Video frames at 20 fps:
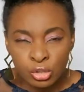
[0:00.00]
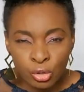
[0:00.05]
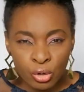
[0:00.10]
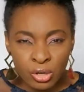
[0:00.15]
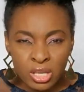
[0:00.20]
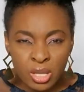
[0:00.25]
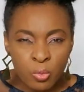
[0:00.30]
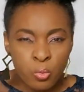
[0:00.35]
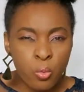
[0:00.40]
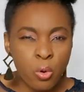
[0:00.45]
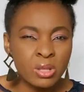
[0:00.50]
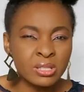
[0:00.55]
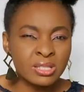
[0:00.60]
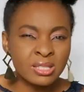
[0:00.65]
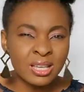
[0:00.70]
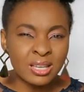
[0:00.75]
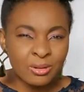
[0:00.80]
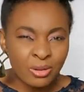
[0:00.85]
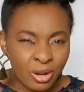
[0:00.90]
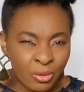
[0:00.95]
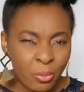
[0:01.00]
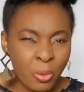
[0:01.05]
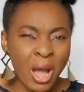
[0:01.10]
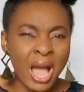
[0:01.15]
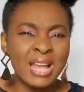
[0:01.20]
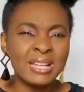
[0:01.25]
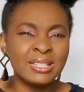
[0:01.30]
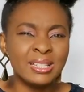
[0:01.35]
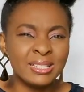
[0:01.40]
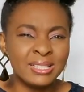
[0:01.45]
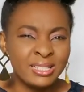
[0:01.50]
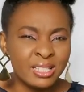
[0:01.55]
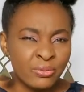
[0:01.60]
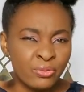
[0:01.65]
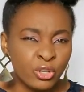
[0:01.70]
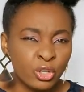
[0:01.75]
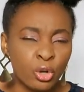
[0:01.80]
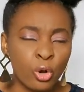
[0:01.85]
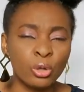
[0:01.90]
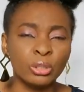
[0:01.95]
So it was quite
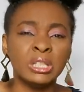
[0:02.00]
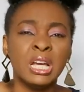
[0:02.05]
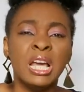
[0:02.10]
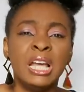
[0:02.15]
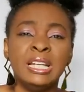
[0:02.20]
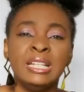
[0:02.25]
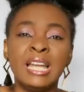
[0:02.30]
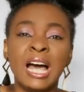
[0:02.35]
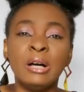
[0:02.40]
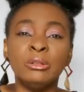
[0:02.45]
difficult.